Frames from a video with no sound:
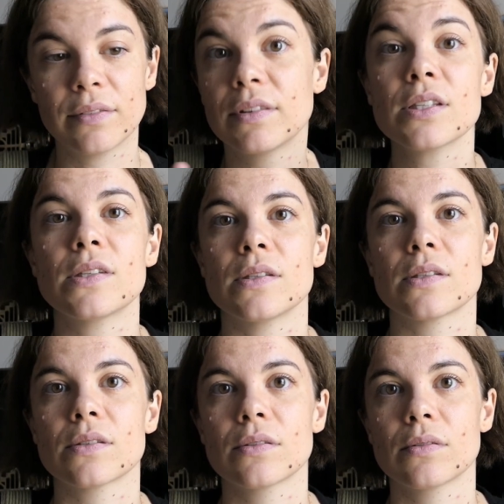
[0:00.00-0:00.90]
this
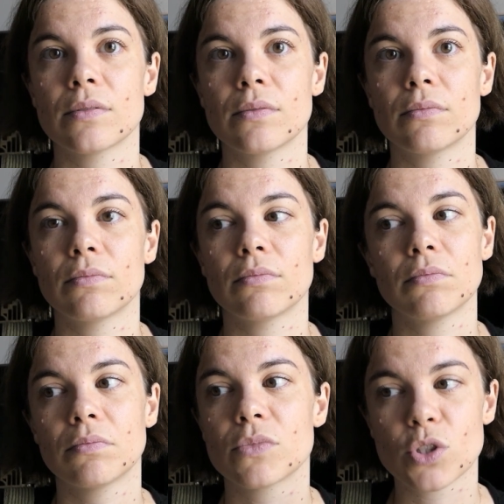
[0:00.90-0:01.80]
is
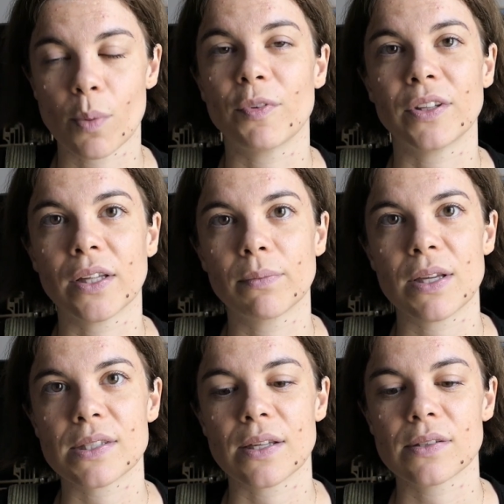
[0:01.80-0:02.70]
something that
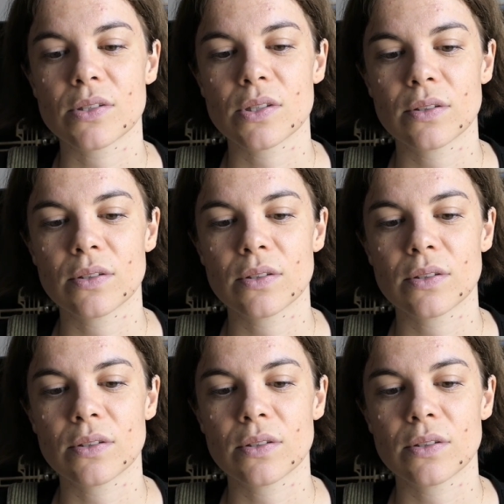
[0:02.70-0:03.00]
makes sense